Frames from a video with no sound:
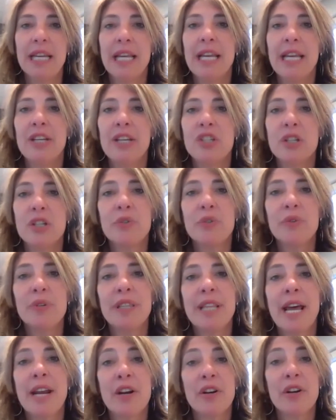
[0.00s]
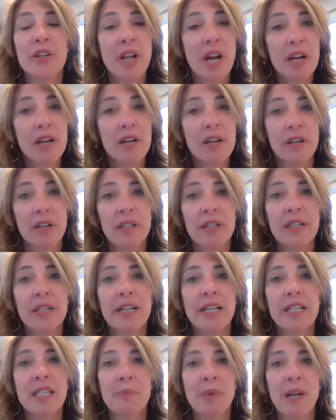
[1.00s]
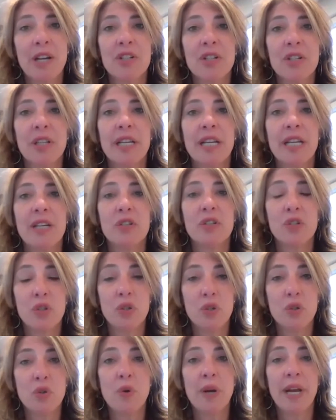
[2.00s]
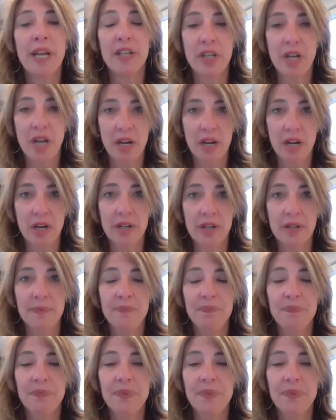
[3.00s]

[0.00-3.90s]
In children that are younger, especially 2 and younger,